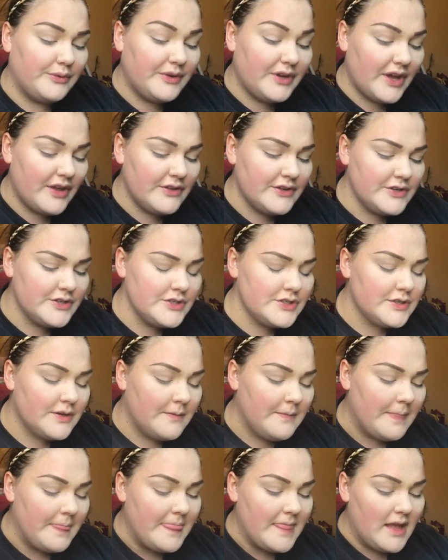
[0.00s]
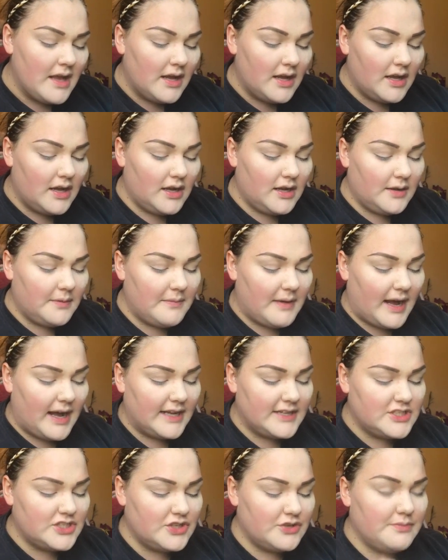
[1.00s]
colors.
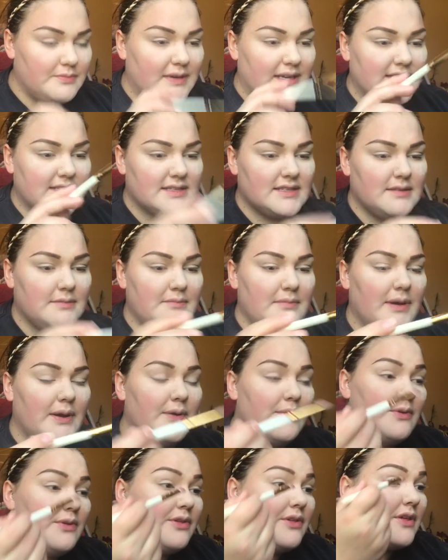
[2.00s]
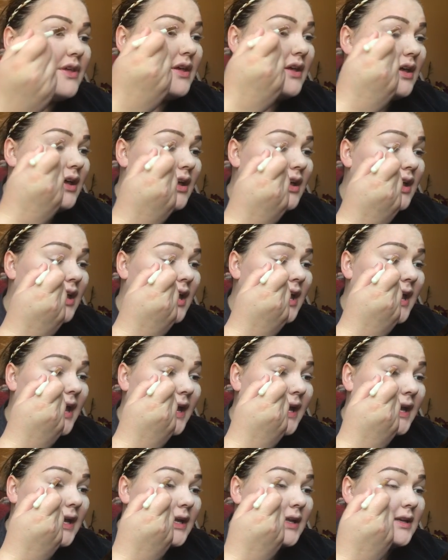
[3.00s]
I do mix them both,
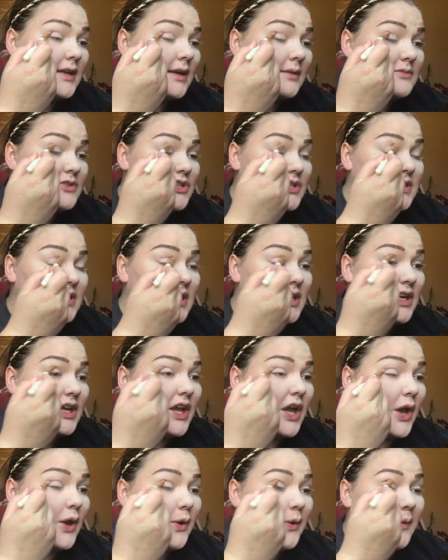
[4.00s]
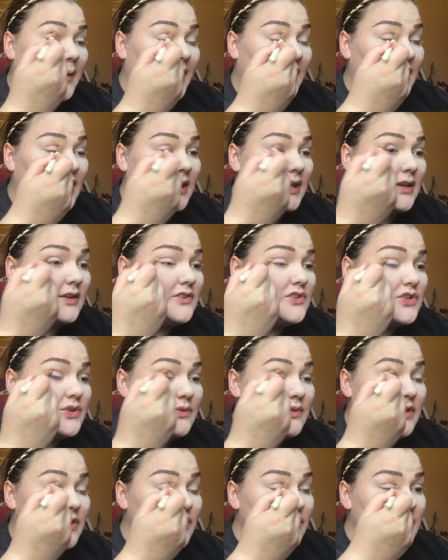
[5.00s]
and I'm just going to go
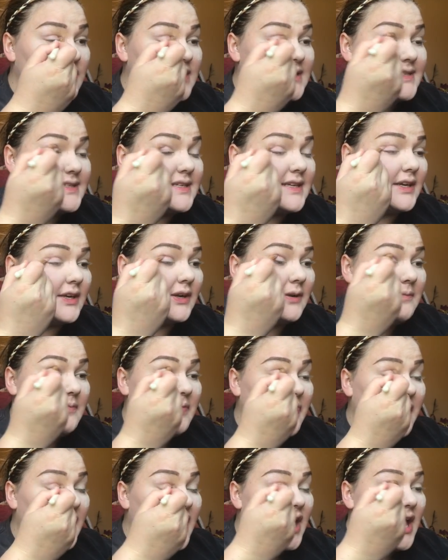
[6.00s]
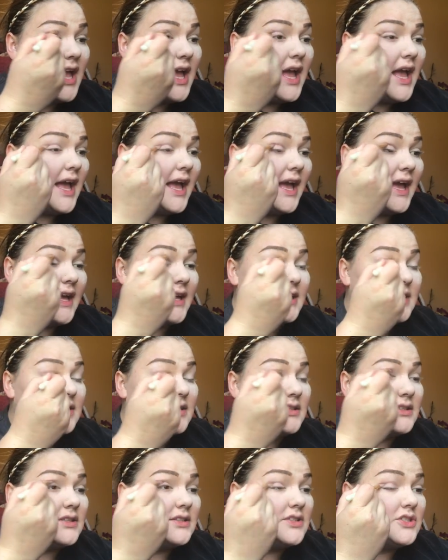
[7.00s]
into the crease here
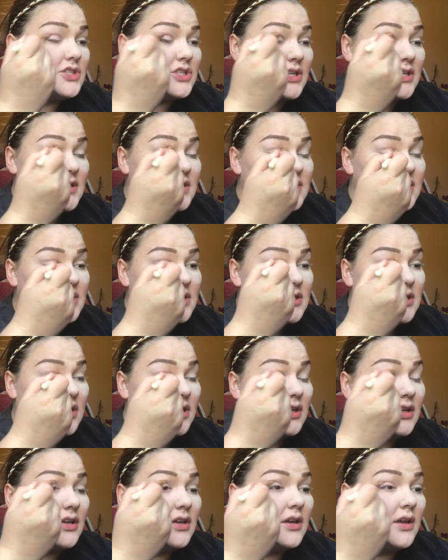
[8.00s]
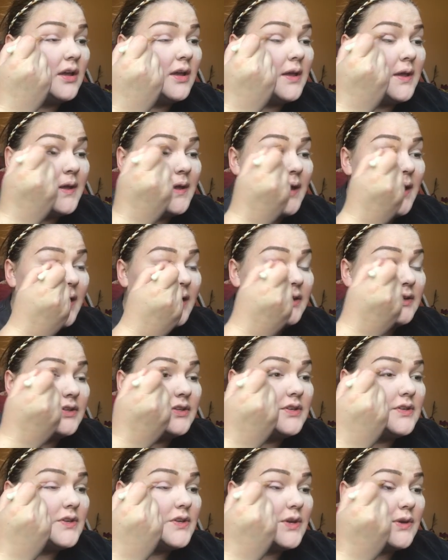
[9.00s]
and just
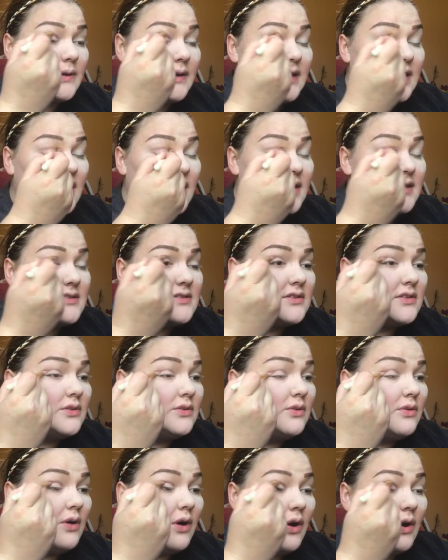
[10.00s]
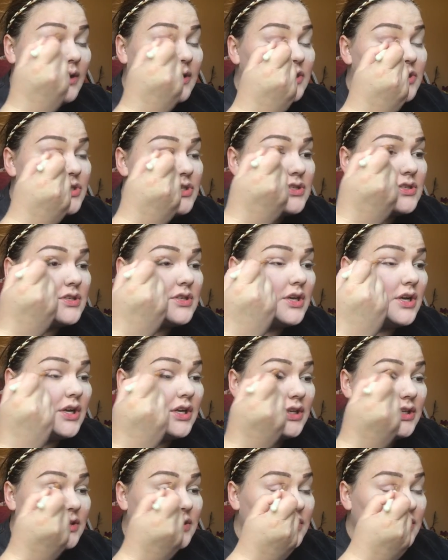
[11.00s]
do a nice little arch
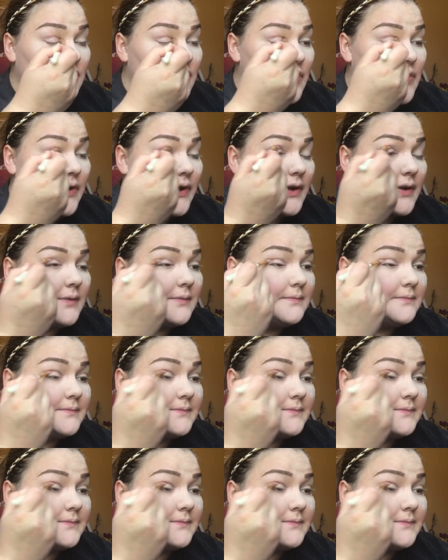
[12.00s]
look.